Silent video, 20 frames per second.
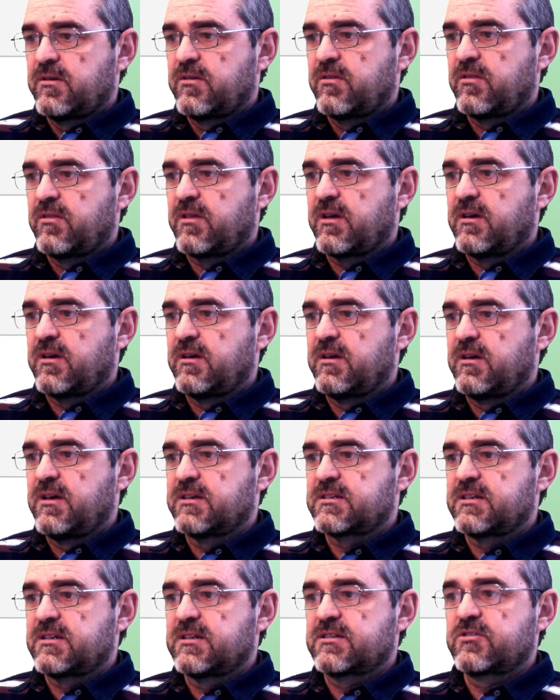the
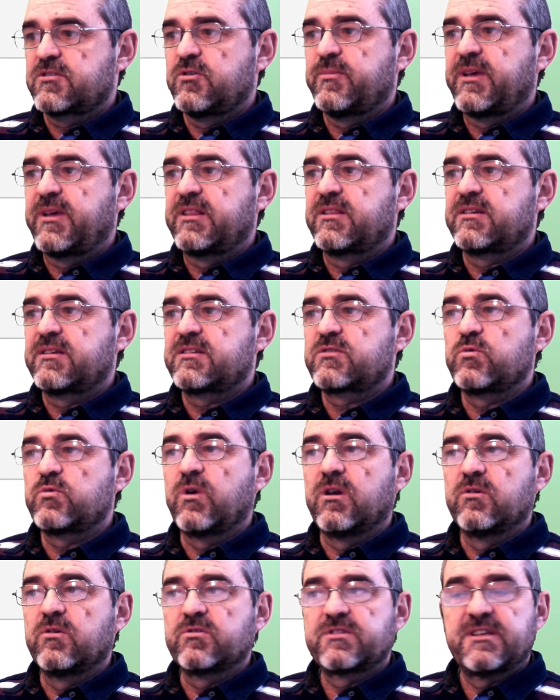SS command
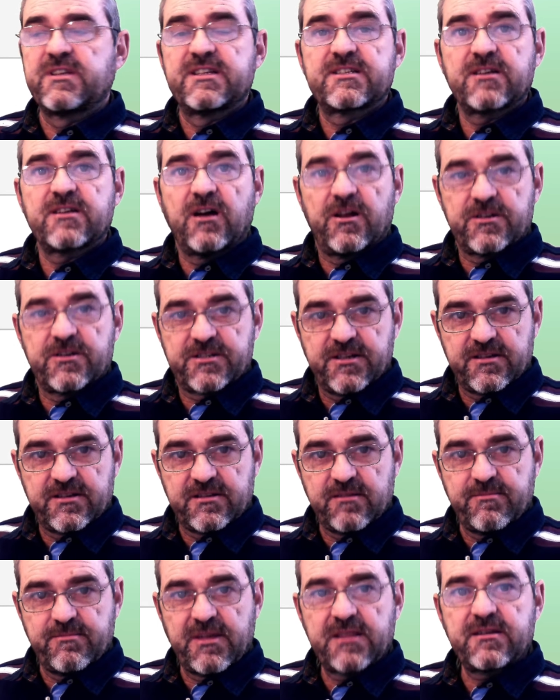swallows this
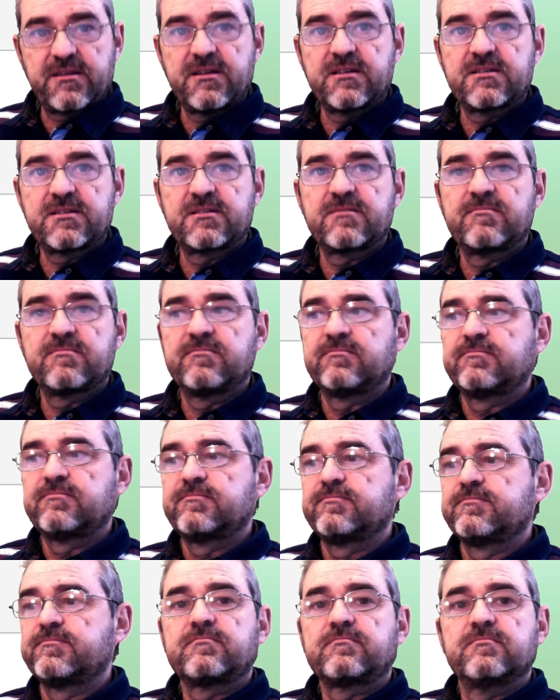uncertain matrix.
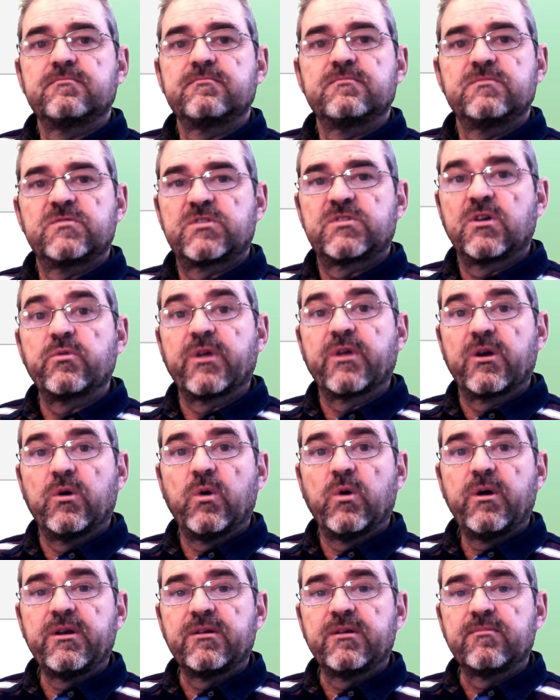So we
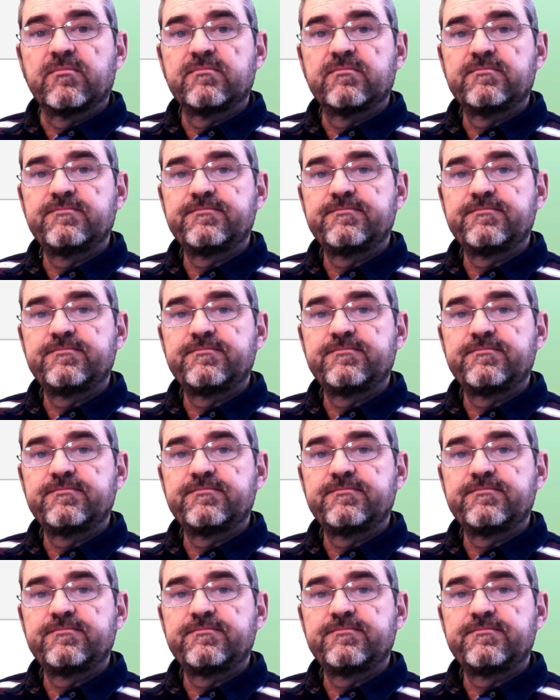go on.